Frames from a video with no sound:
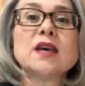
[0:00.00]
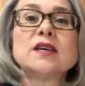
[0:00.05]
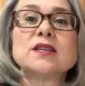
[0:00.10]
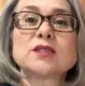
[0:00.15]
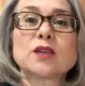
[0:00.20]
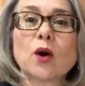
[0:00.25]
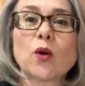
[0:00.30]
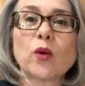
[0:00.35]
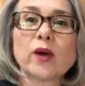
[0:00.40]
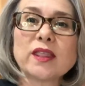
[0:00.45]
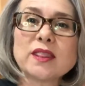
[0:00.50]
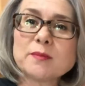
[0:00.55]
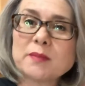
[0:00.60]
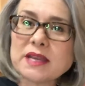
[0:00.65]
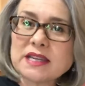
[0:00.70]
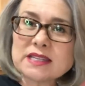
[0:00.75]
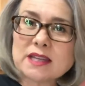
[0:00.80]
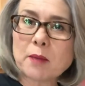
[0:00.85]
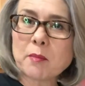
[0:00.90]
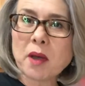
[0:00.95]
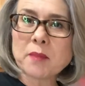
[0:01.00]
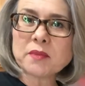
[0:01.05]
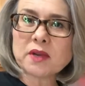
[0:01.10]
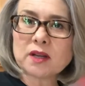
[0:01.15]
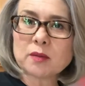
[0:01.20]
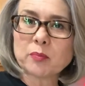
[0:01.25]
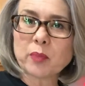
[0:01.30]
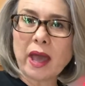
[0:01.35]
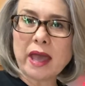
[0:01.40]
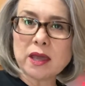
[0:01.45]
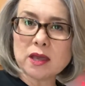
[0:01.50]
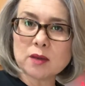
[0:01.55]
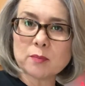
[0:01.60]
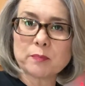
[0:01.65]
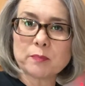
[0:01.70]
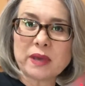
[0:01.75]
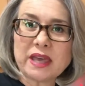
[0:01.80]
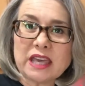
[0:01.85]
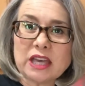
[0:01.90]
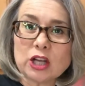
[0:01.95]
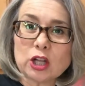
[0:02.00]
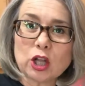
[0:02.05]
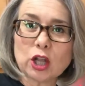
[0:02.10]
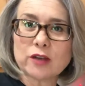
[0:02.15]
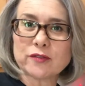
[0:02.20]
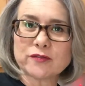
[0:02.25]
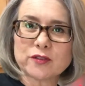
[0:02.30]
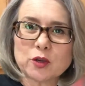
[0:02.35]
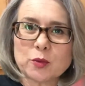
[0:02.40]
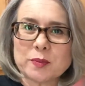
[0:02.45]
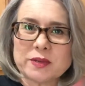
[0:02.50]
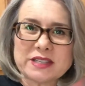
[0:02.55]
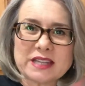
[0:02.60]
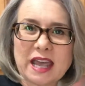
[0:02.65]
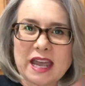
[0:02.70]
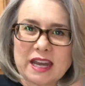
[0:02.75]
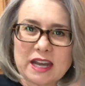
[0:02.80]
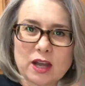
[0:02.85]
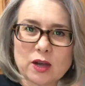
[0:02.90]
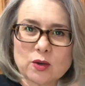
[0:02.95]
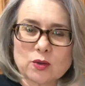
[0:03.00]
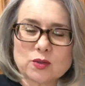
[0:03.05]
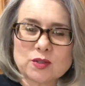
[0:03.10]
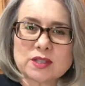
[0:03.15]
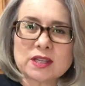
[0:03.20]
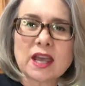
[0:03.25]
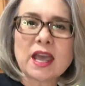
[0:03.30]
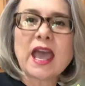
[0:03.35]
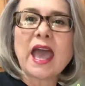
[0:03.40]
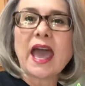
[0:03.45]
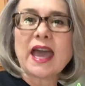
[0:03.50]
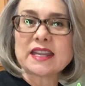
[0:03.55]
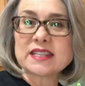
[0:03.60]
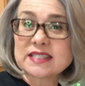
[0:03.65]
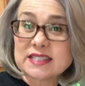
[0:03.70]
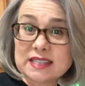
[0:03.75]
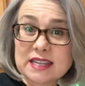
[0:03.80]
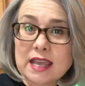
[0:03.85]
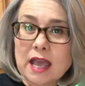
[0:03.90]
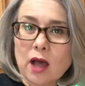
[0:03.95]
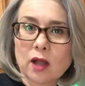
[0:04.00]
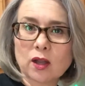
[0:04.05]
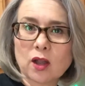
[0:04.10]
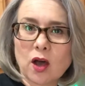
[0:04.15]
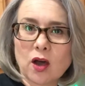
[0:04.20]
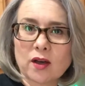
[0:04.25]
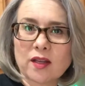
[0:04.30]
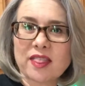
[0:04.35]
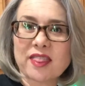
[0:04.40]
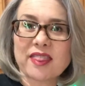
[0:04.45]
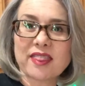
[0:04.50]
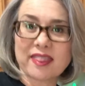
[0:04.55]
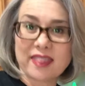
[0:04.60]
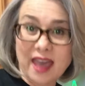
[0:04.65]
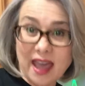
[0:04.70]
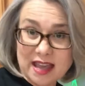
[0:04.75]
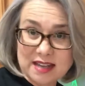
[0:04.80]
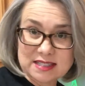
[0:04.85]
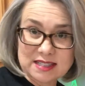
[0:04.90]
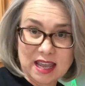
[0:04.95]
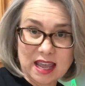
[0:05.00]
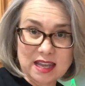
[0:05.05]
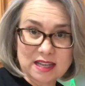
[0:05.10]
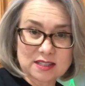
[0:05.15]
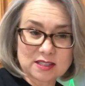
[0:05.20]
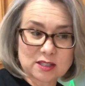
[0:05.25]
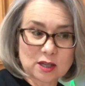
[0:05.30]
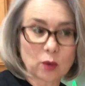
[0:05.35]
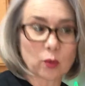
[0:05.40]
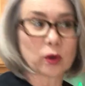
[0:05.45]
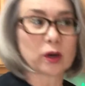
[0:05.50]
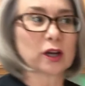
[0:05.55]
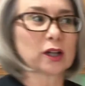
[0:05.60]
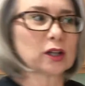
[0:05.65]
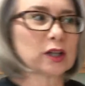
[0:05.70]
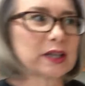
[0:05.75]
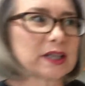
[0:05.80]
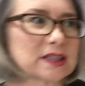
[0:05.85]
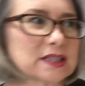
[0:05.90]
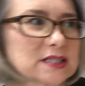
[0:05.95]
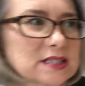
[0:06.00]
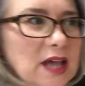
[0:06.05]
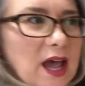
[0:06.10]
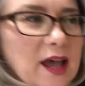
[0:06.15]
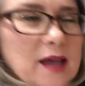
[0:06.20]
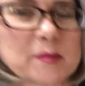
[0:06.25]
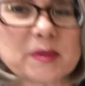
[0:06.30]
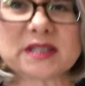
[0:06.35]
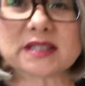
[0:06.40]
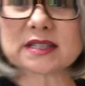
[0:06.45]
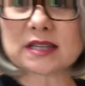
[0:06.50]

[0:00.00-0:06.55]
So in the meantime, I'm going to peel a few potatoes and see how long that takes. So we're going to look at the time. It's